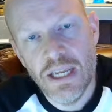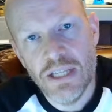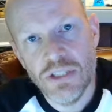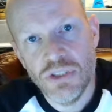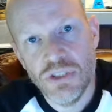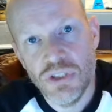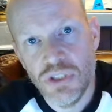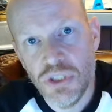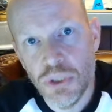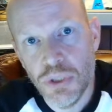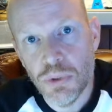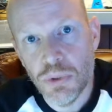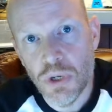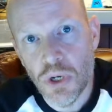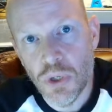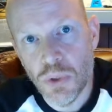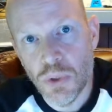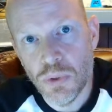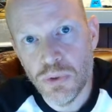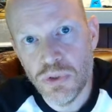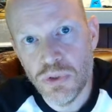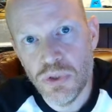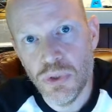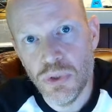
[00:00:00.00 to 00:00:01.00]

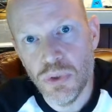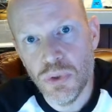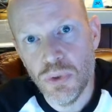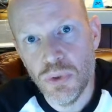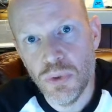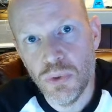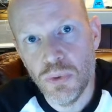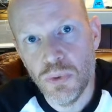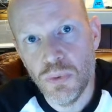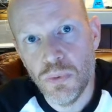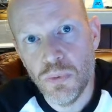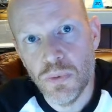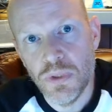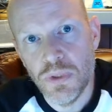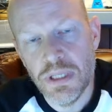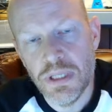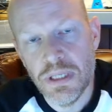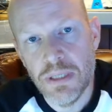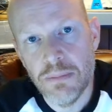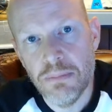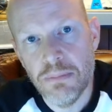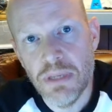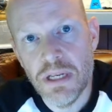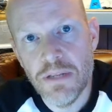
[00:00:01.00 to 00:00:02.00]
0 to
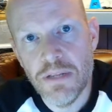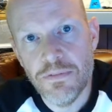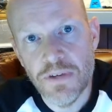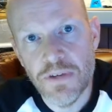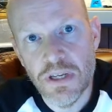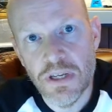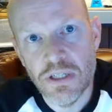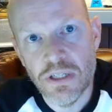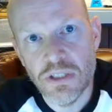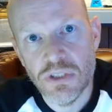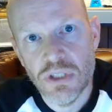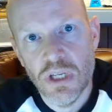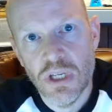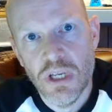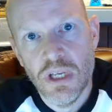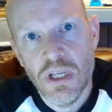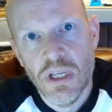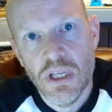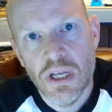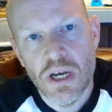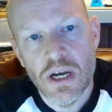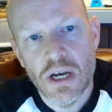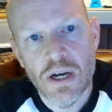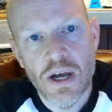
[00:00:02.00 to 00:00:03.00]
the minifigs,
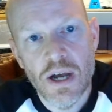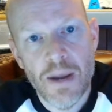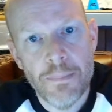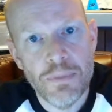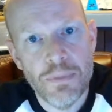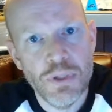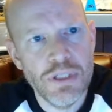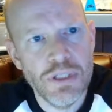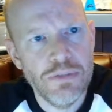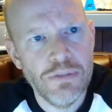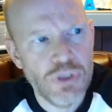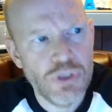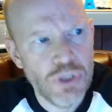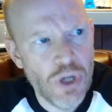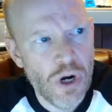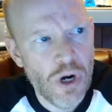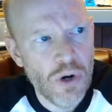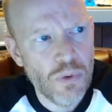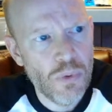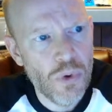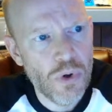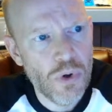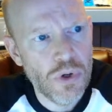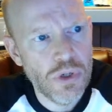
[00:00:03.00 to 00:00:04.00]
I believe Star
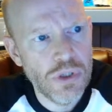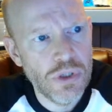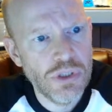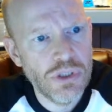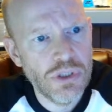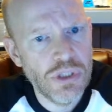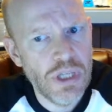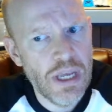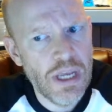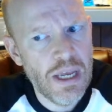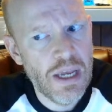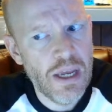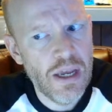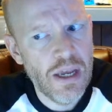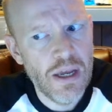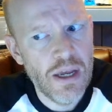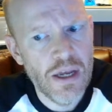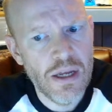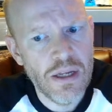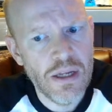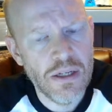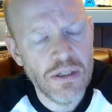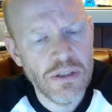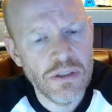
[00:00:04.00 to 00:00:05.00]
Wars
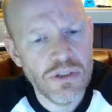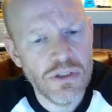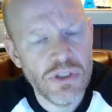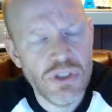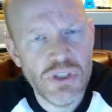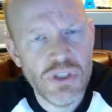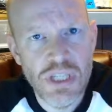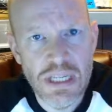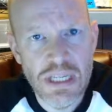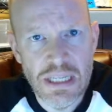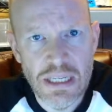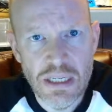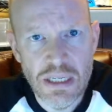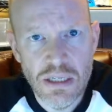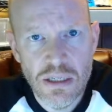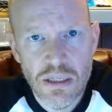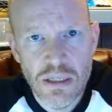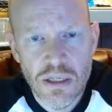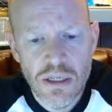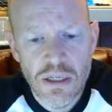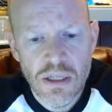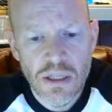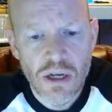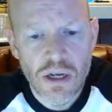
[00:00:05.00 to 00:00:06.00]
and City
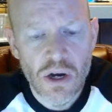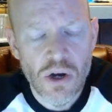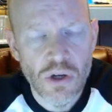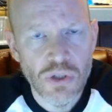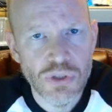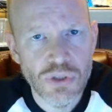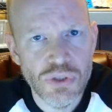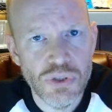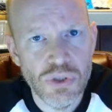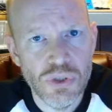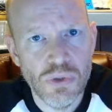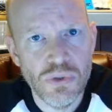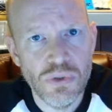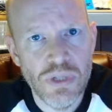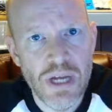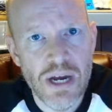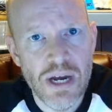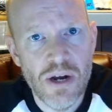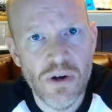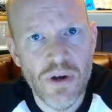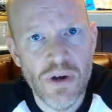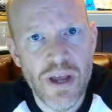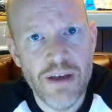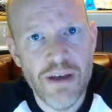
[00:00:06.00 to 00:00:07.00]
also
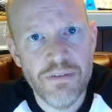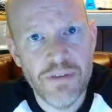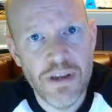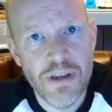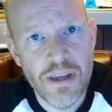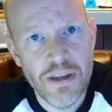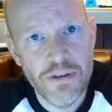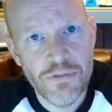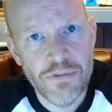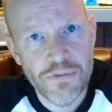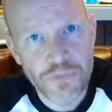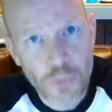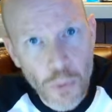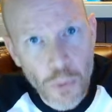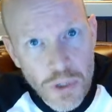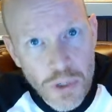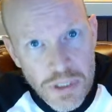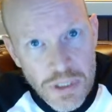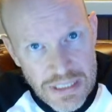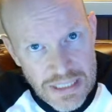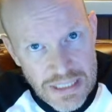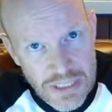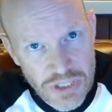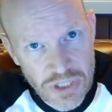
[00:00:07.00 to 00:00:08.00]
now have a
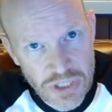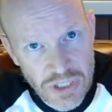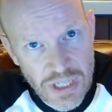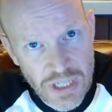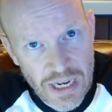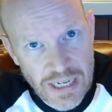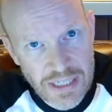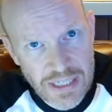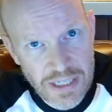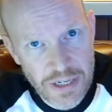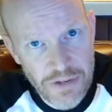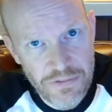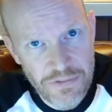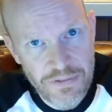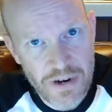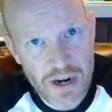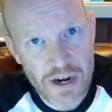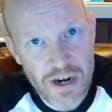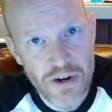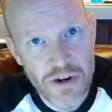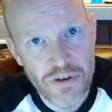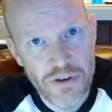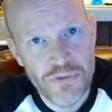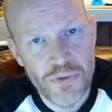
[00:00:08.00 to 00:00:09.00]
4-digit
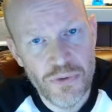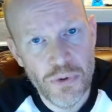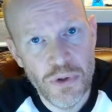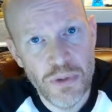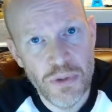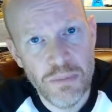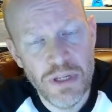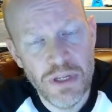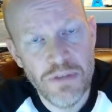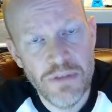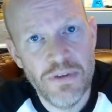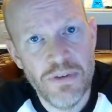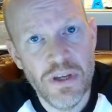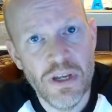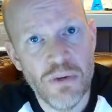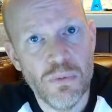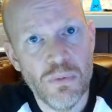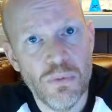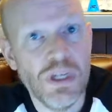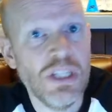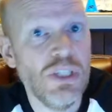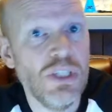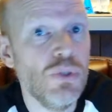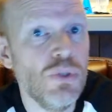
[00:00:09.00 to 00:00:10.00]
identifier for the minifig
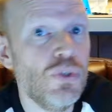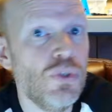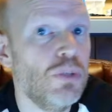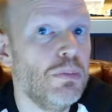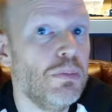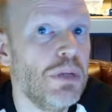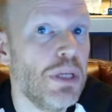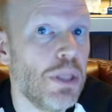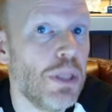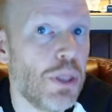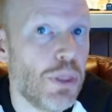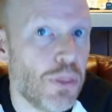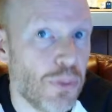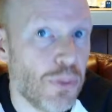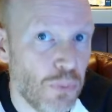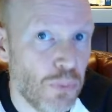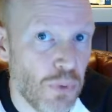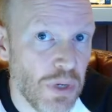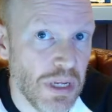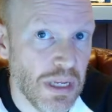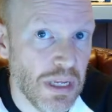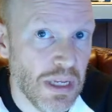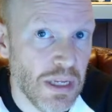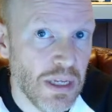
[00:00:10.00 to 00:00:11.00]
when it used to be
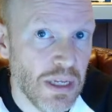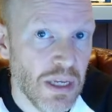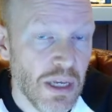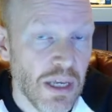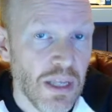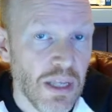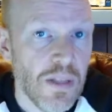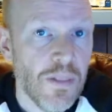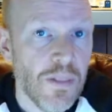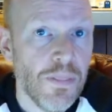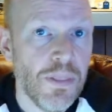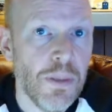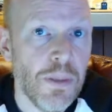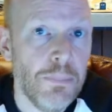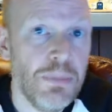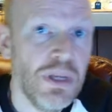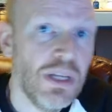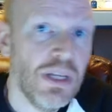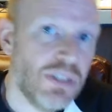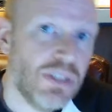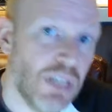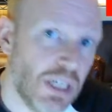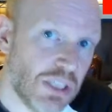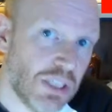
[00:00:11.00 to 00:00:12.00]
3. The
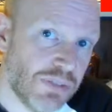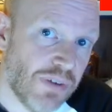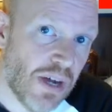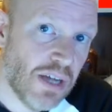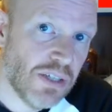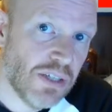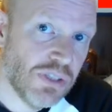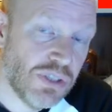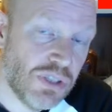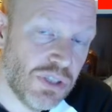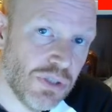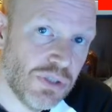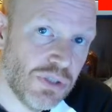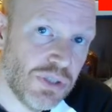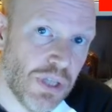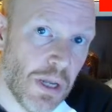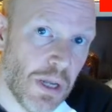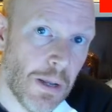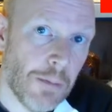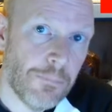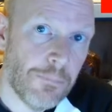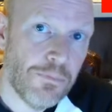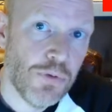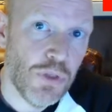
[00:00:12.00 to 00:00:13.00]
BSX file is still set
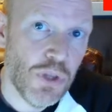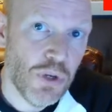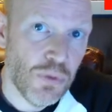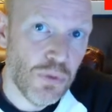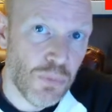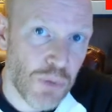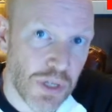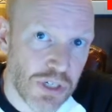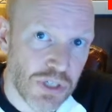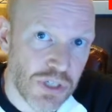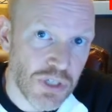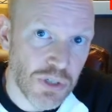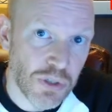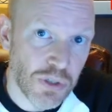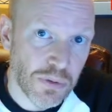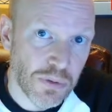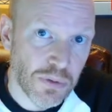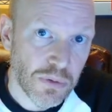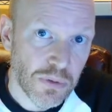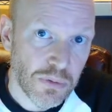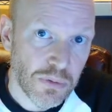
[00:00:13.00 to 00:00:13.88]
up for the original